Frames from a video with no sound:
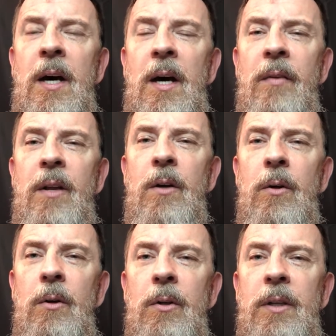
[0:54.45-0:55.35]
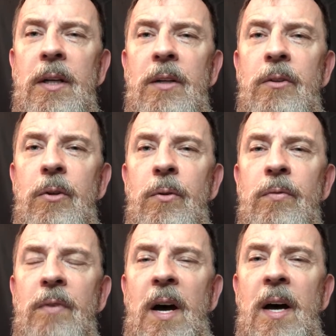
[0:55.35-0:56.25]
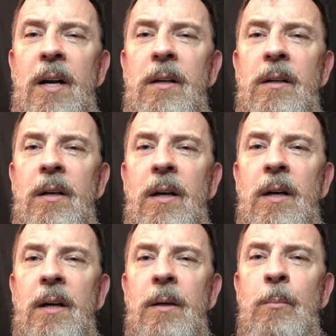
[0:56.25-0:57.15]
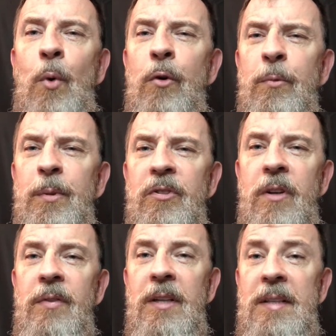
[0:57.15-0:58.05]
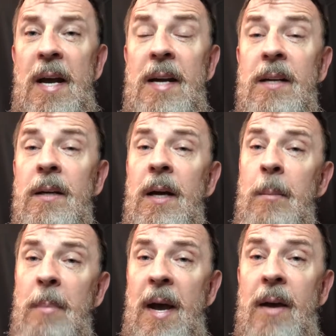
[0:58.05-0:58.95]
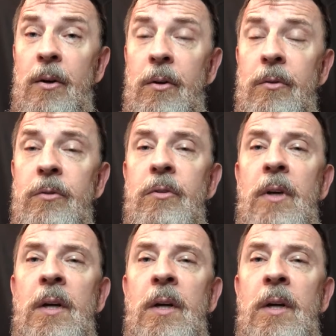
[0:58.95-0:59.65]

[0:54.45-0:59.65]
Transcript: that are looking to find more specific data and patterns